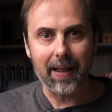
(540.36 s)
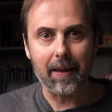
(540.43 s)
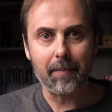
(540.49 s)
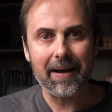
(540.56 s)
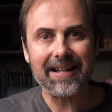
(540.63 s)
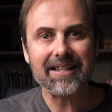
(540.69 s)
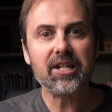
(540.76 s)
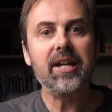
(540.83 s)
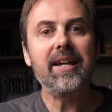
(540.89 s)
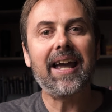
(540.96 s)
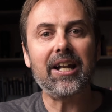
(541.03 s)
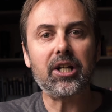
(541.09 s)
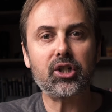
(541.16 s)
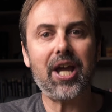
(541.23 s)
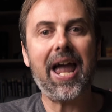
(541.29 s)
elements
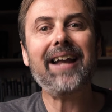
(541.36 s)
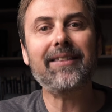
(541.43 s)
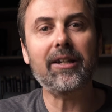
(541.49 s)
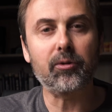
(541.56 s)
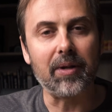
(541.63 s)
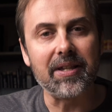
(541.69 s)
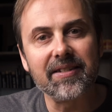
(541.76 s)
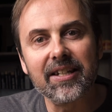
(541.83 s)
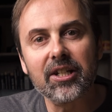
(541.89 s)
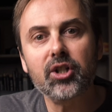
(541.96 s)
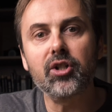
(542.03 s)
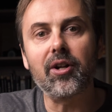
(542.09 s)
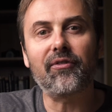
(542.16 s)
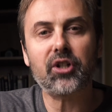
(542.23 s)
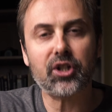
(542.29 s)
and check the
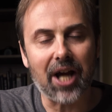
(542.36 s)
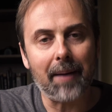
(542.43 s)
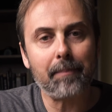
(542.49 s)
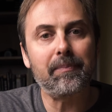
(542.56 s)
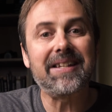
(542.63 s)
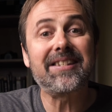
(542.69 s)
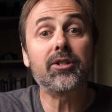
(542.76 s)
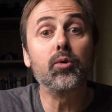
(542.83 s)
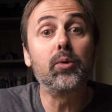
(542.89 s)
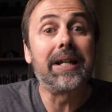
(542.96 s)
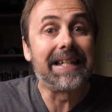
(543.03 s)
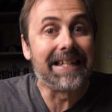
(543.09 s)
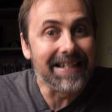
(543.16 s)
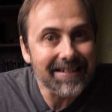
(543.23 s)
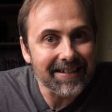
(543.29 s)
transition of sharpness to the
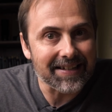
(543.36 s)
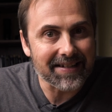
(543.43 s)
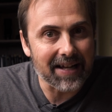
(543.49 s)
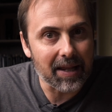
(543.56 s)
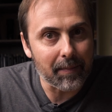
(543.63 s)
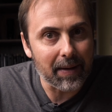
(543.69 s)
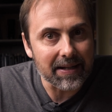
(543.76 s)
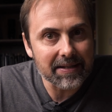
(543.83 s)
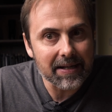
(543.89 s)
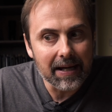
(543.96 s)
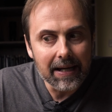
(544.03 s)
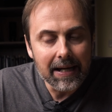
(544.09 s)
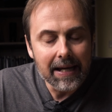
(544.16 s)
distance elements.